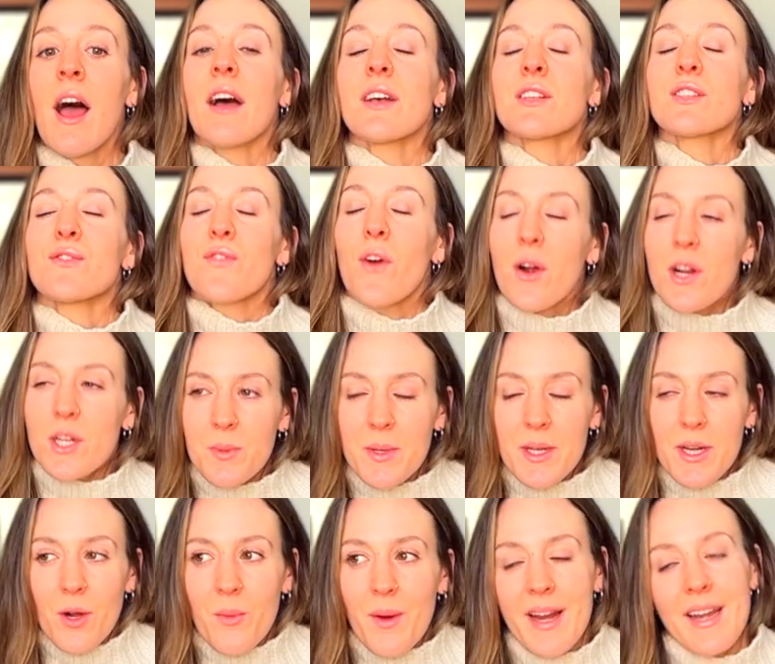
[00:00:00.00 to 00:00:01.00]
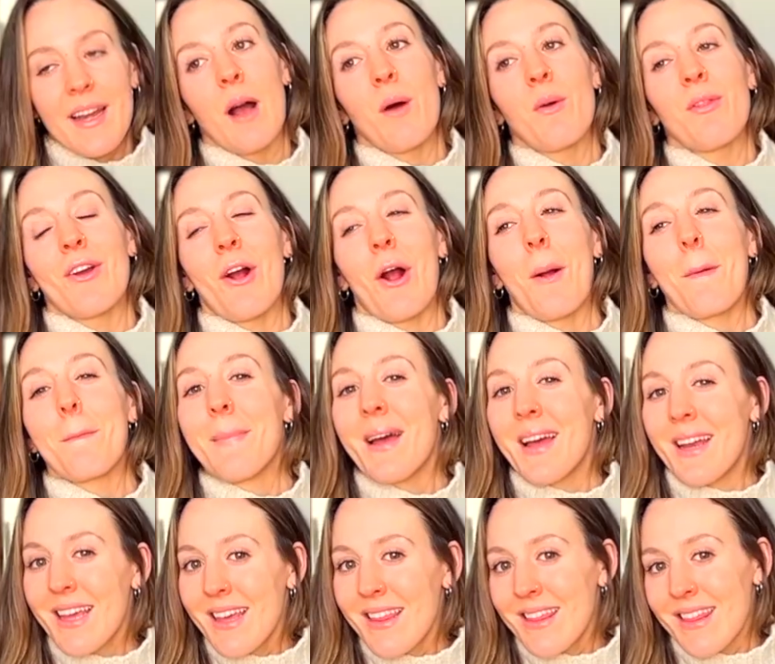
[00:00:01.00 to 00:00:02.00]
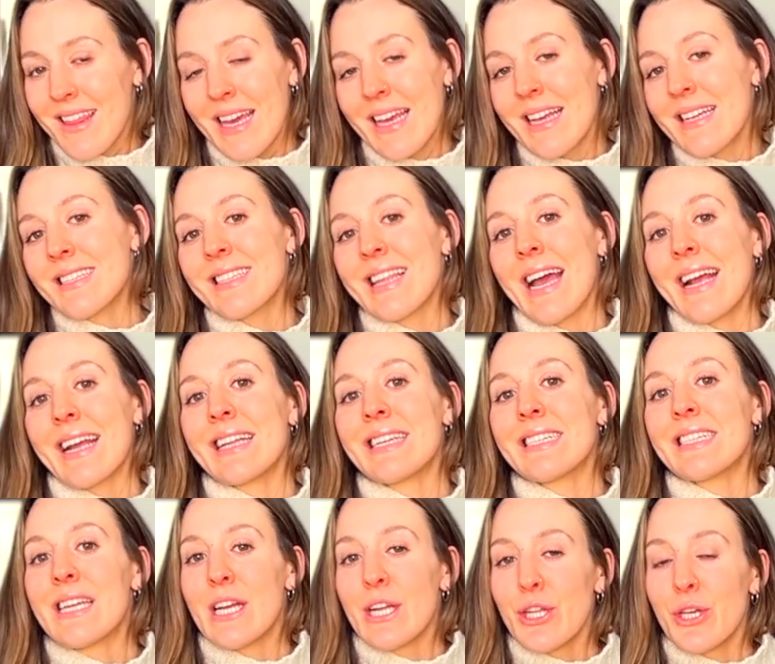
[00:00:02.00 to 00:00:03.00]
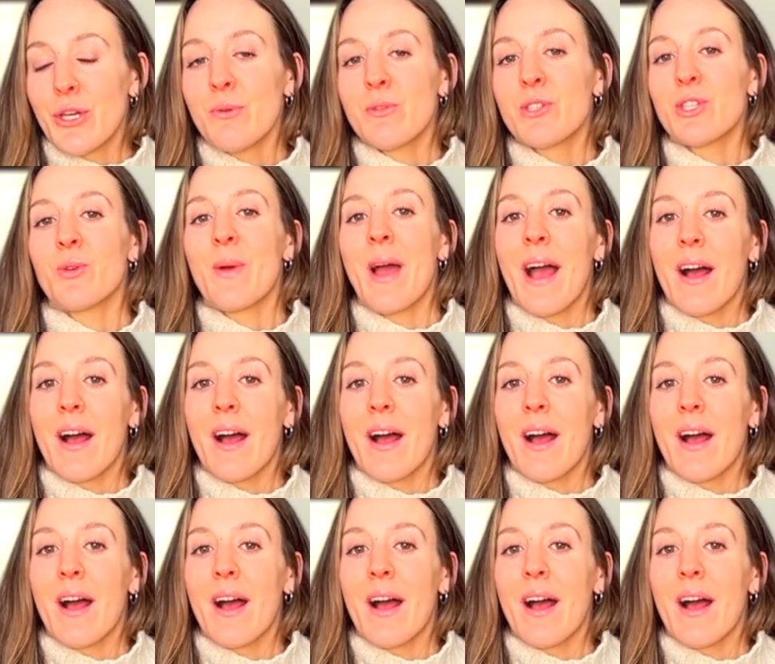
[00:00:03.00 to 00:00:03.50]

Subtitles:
As far as we know right now, there are many things that continue to